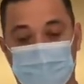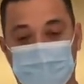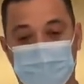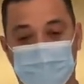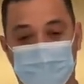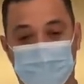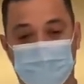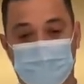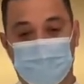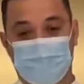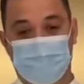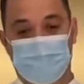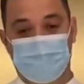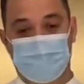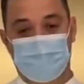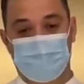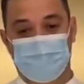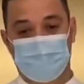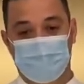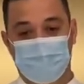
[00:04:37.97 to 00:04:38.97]
uh,
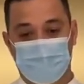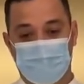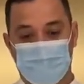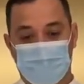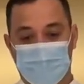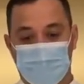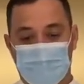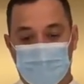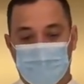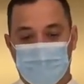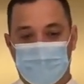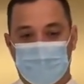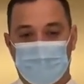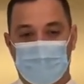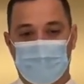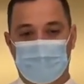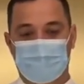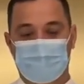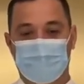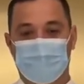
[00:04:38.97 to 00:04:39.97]

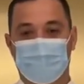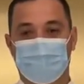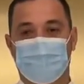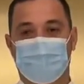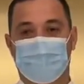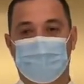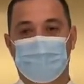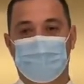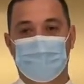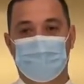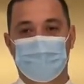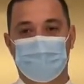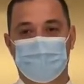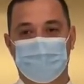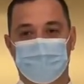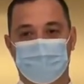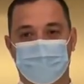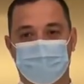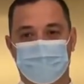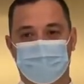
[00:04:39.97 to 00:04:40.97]
parsley and banana.
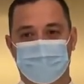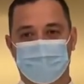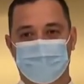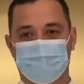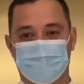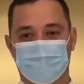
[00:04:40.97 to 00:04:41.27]
Oh.